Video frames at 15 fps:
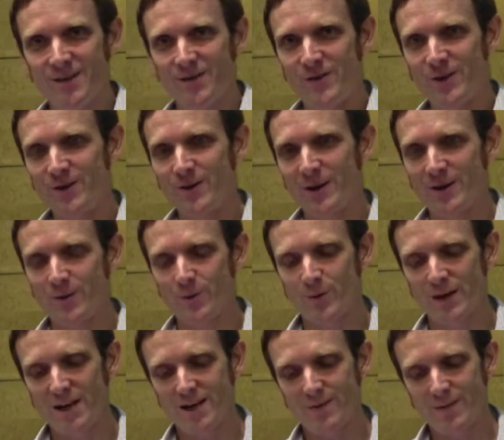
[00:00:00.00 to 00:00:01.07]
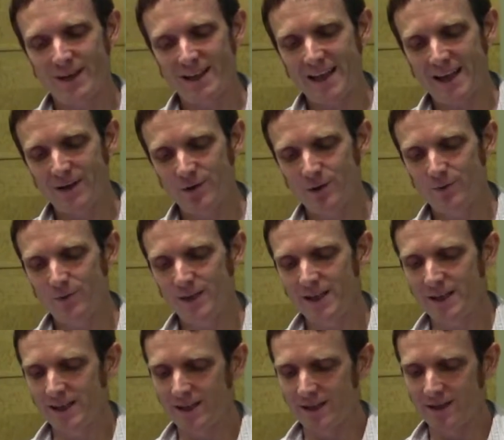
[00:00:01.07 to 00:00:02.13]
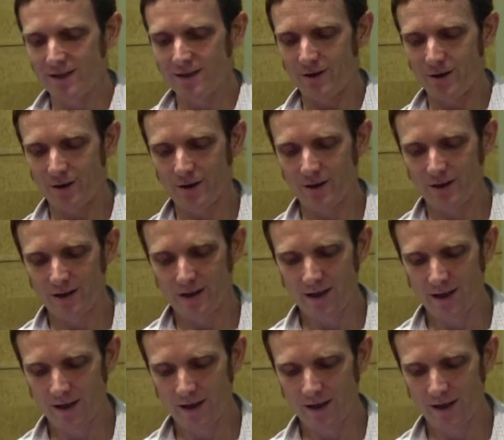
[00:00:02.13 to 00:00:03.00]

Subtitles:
figure out a way to make that new media art